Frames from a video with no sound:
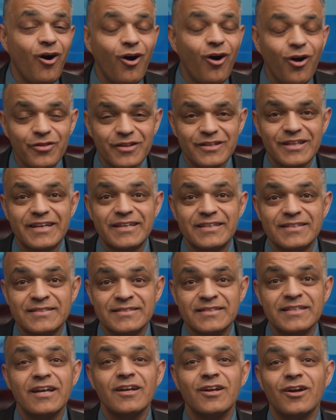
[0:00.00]
all the
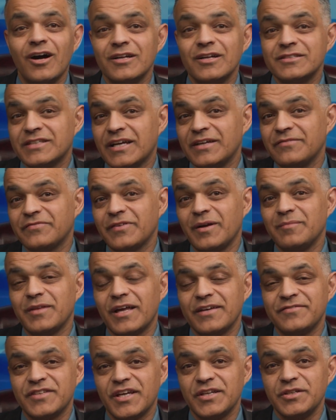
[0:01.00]
latest content from
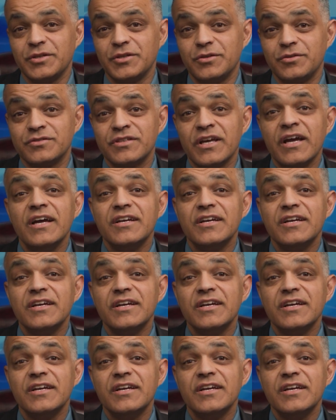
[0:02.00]
LifeSite News.